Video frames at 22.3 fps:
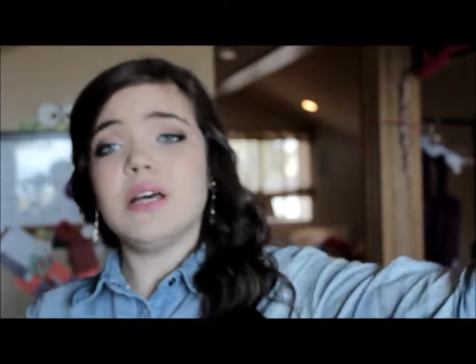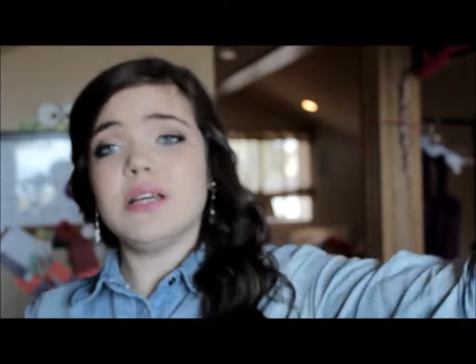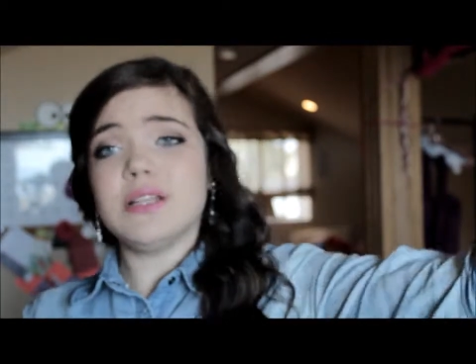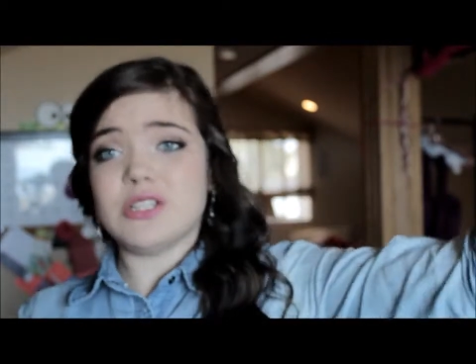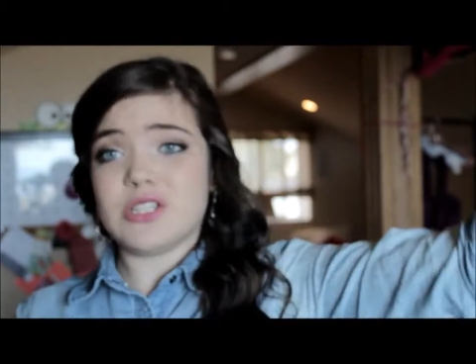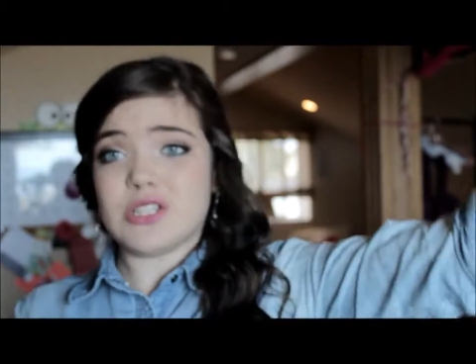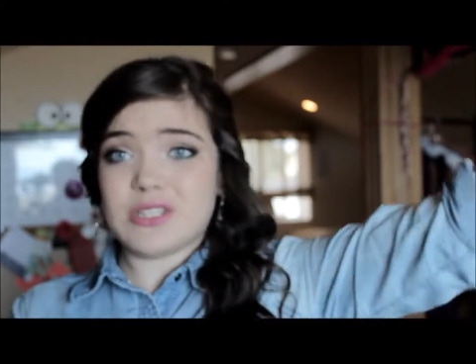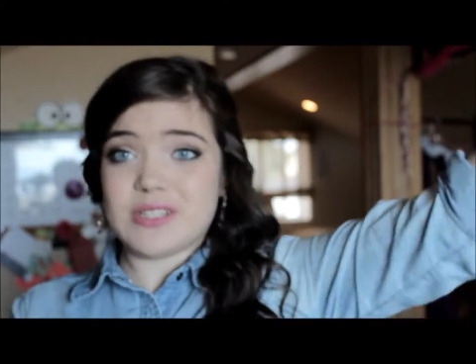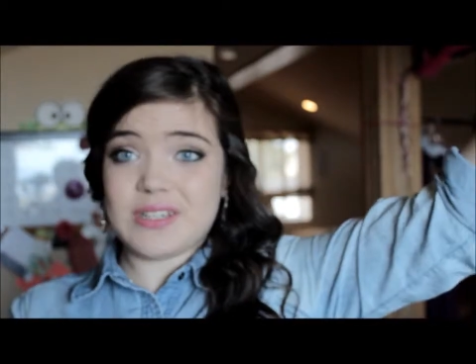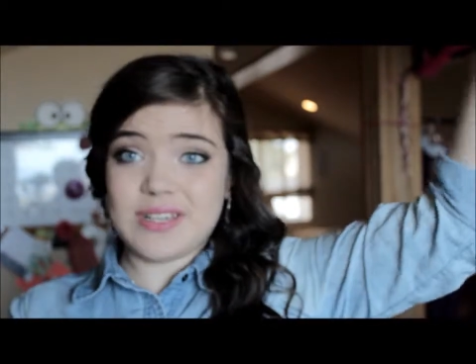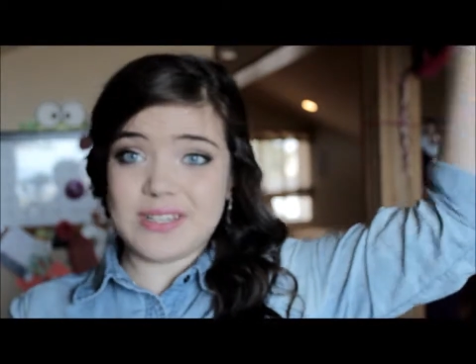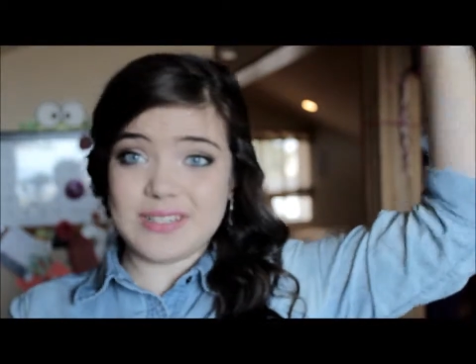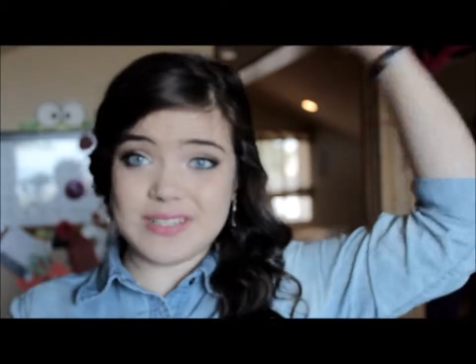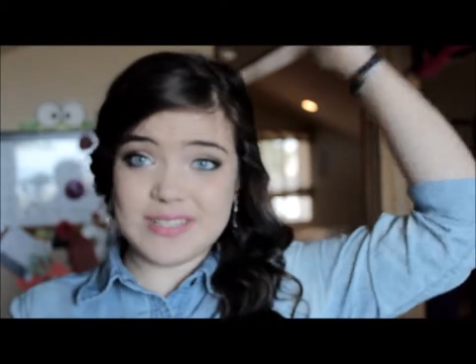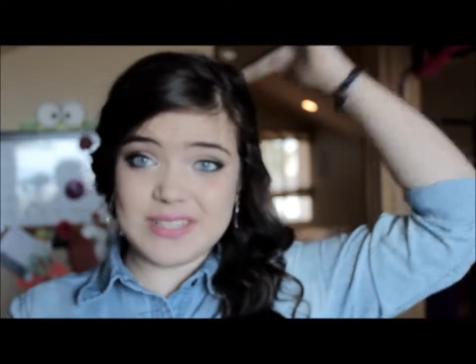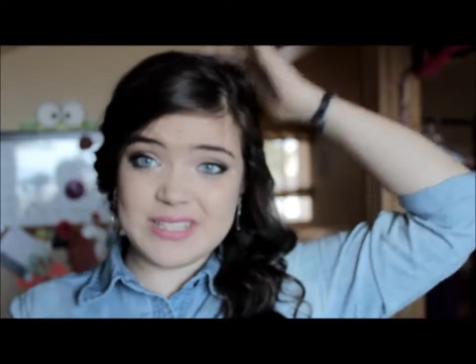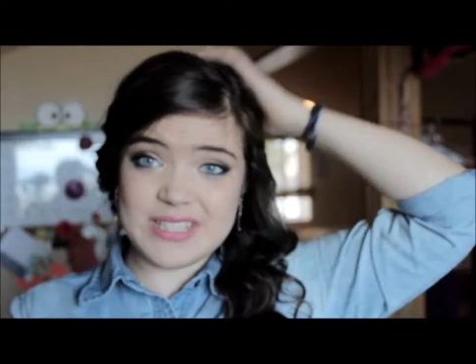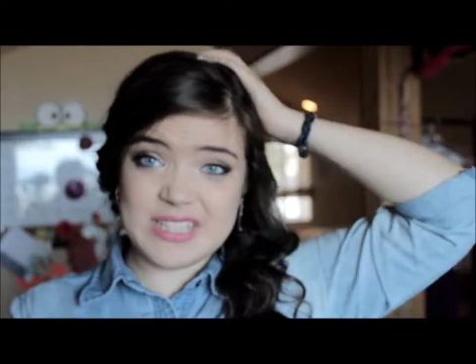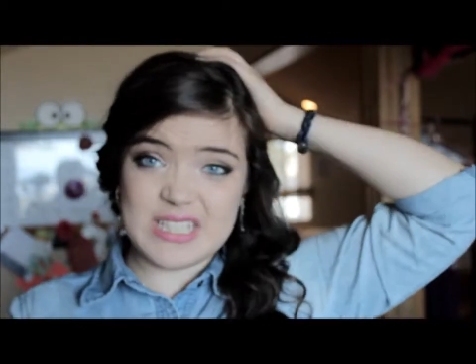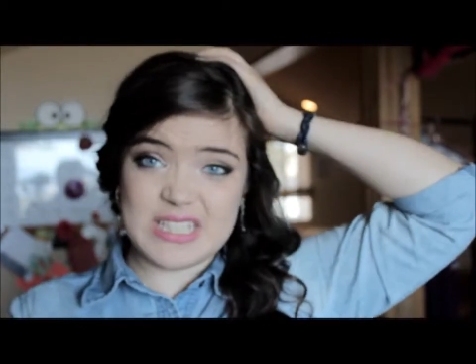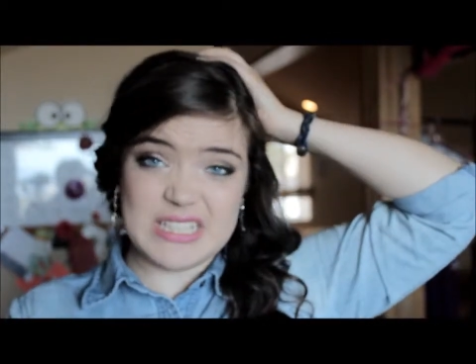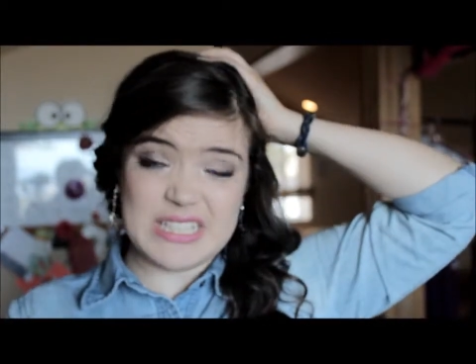just because,
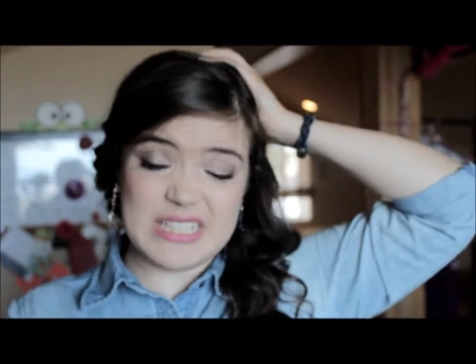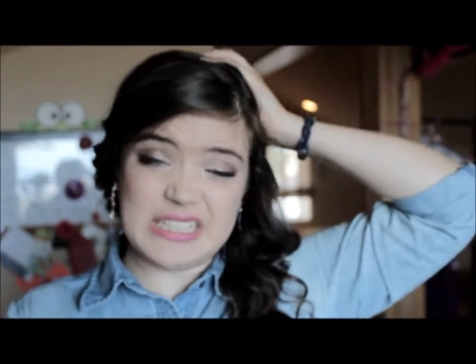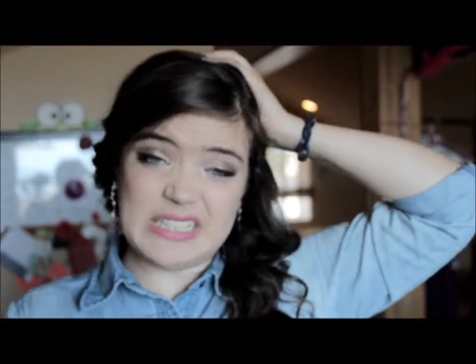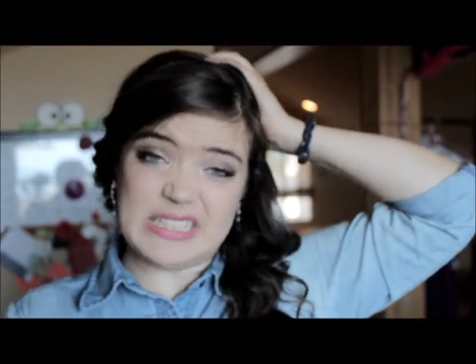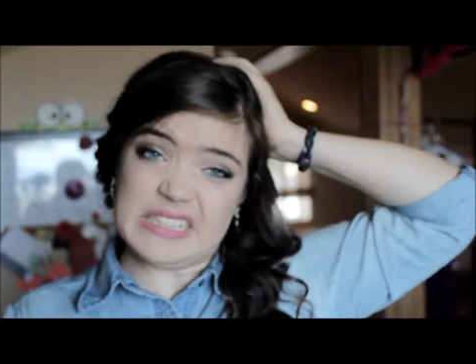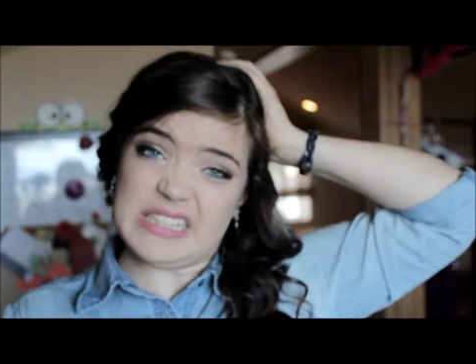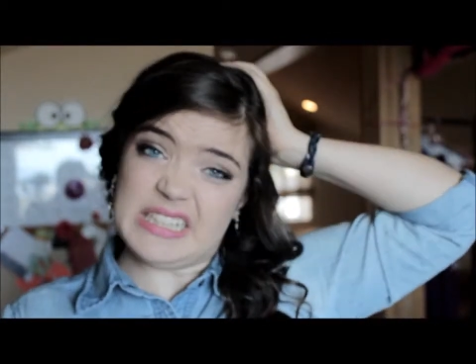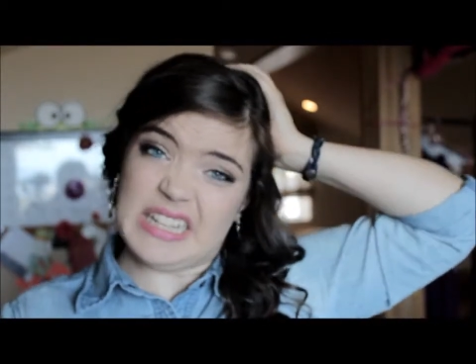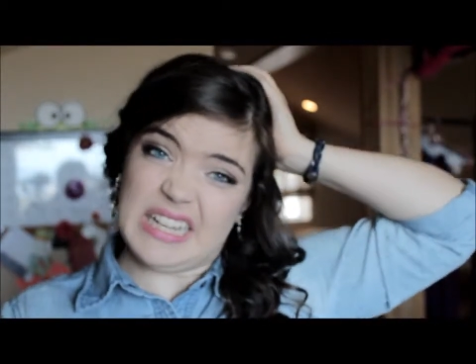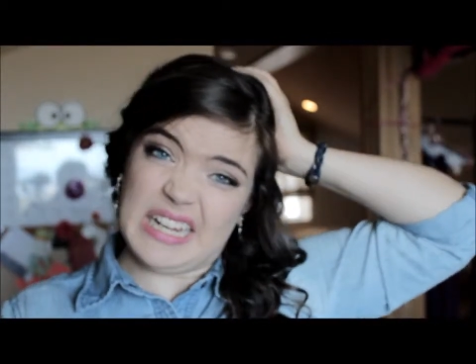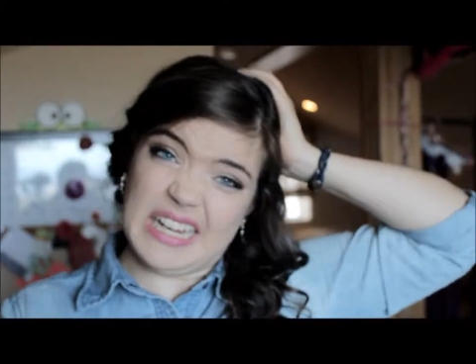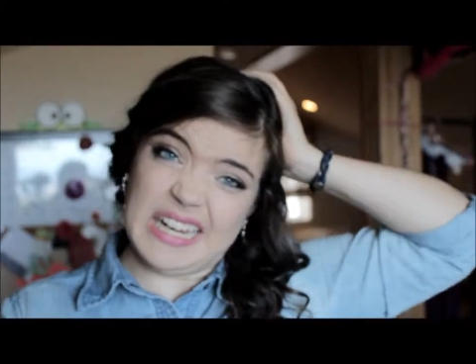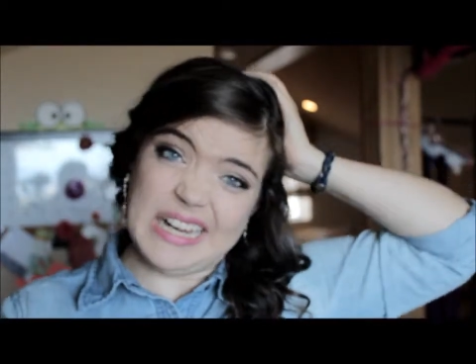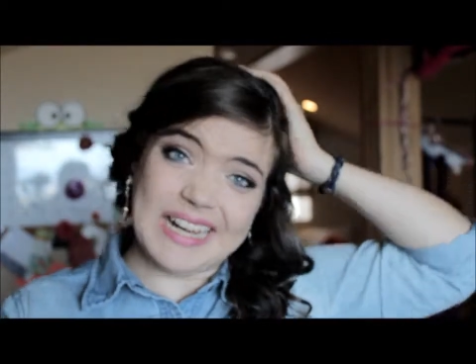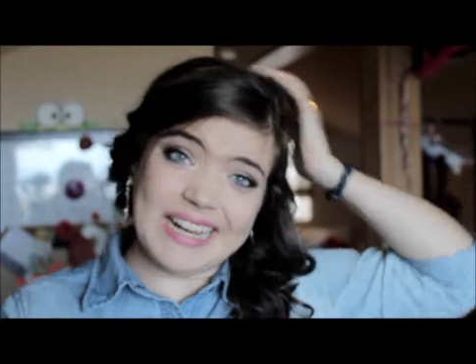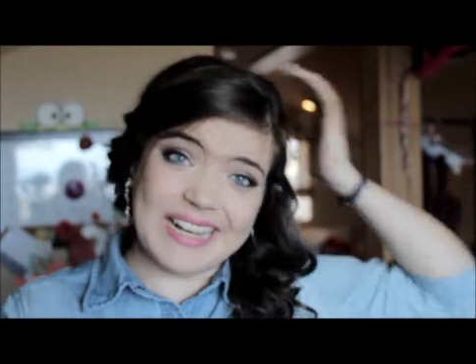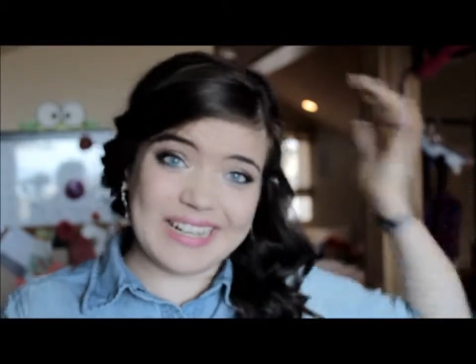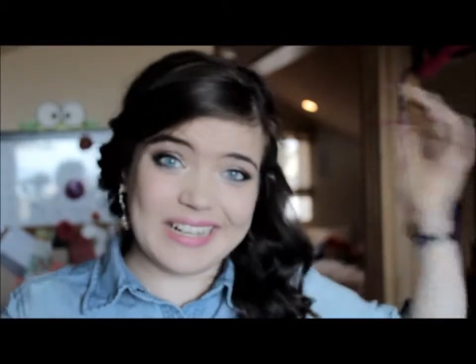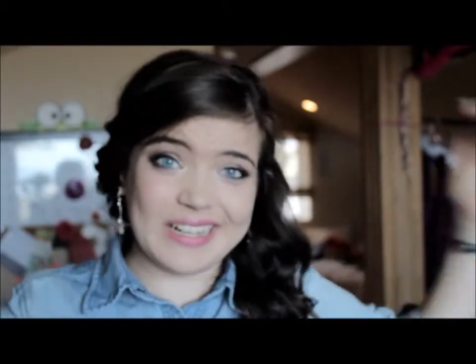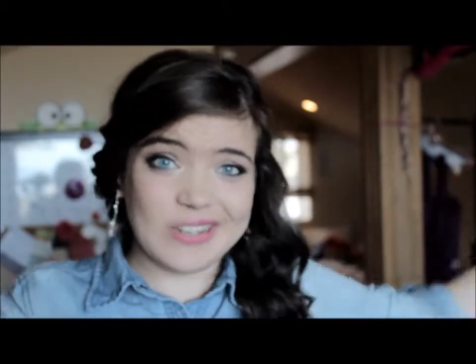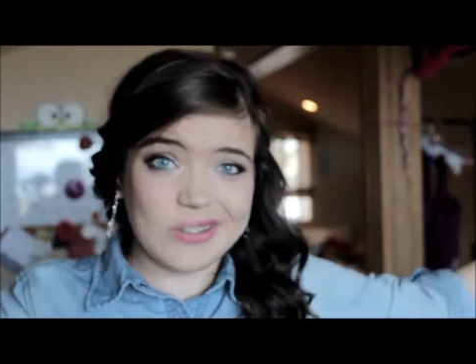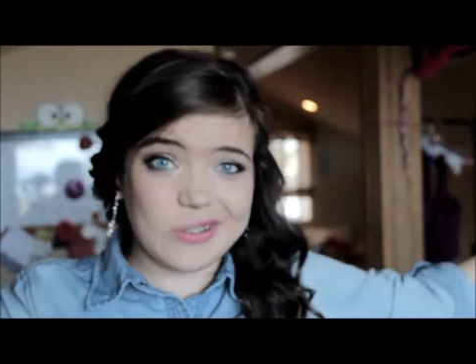
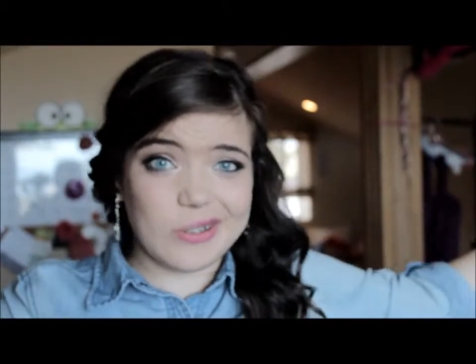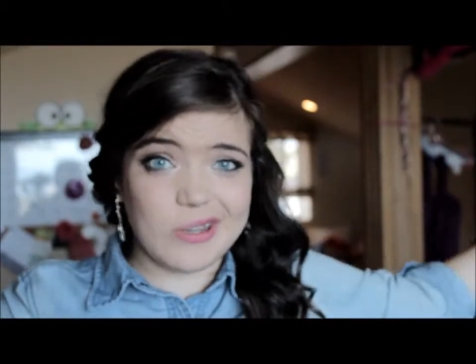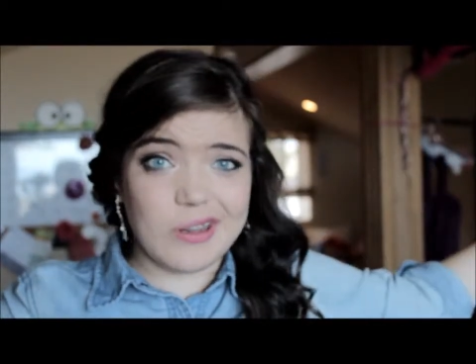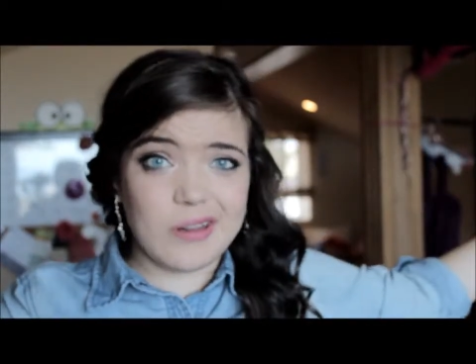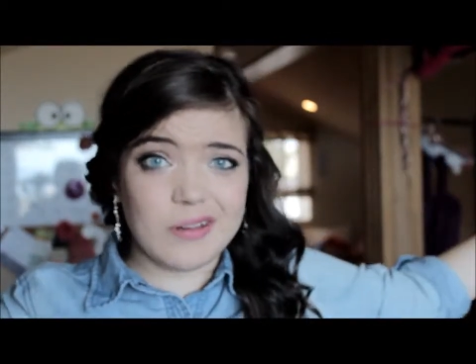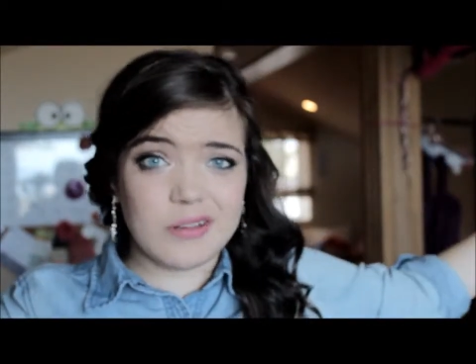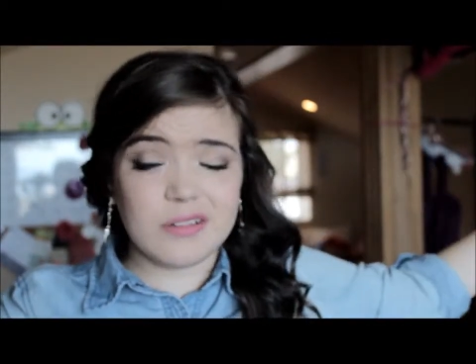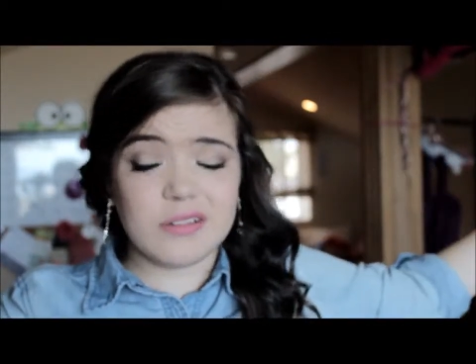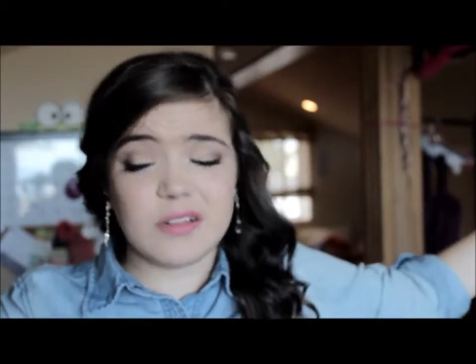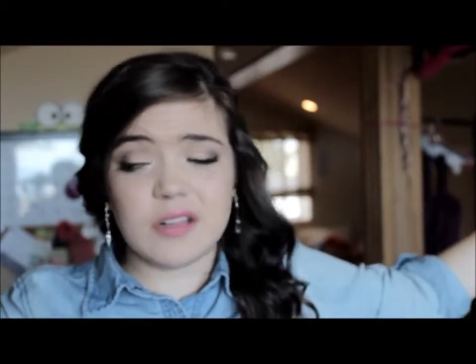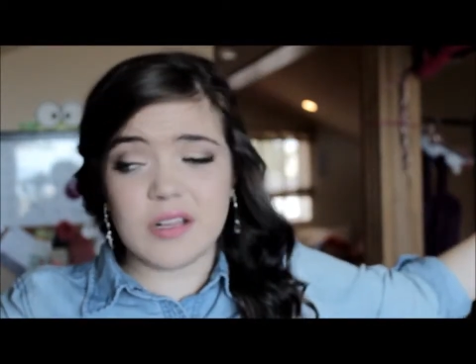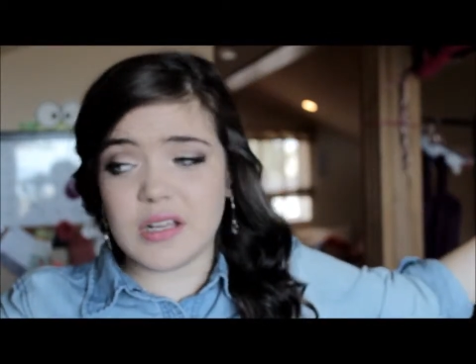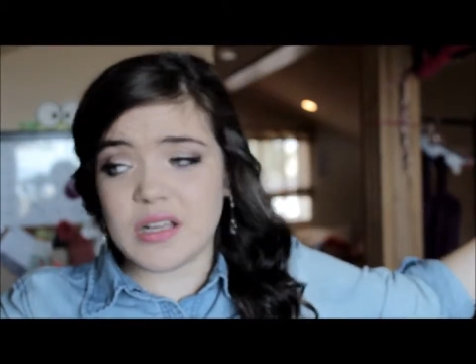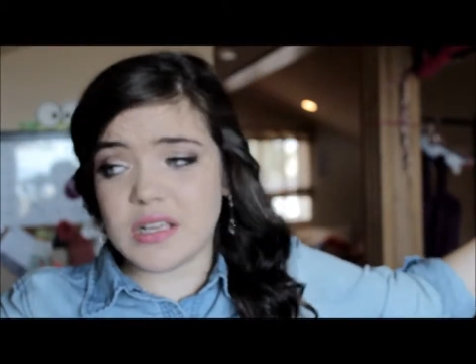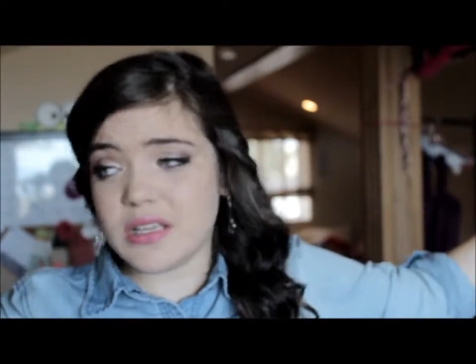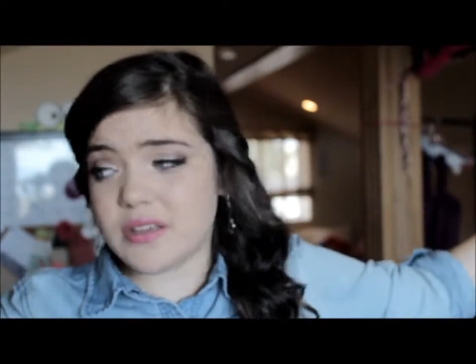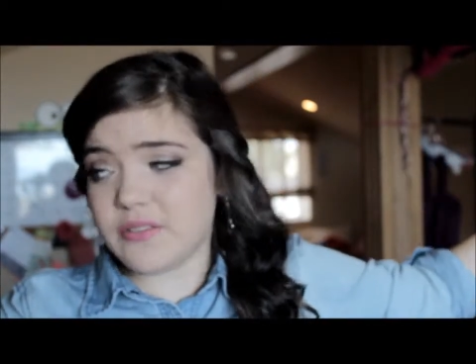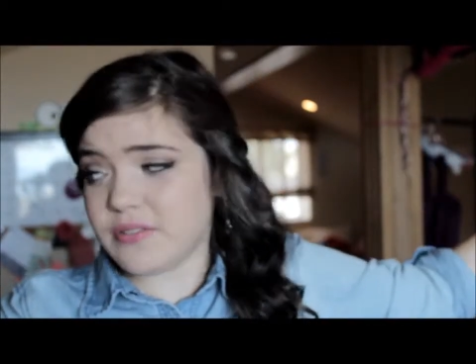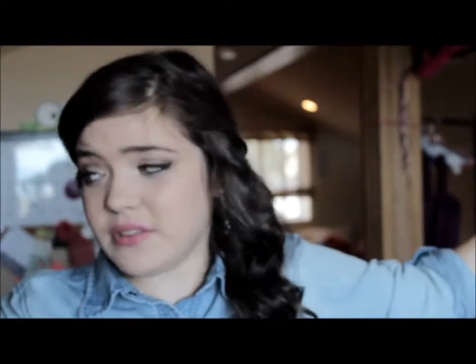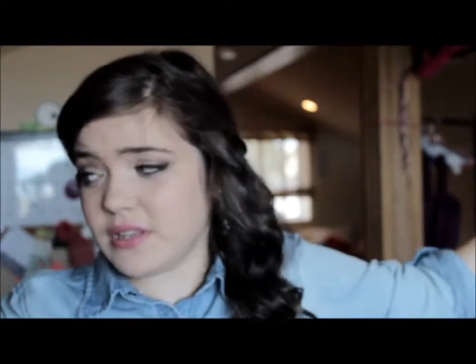I don't know, it's